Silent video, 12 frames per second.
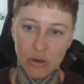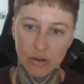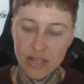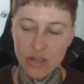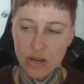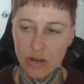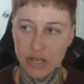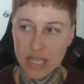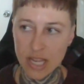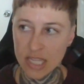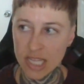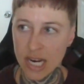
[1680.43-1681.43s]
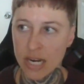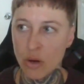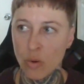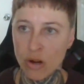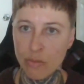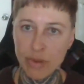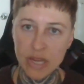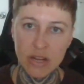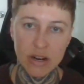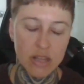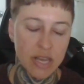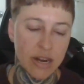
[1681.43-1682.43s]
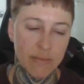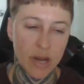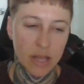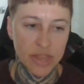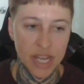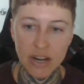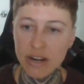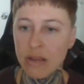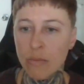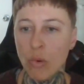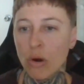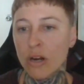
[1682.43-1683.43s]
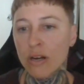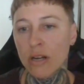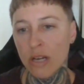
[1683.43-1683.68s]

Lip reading: So it's not that I don't want to be there, or that I'm not there anymore.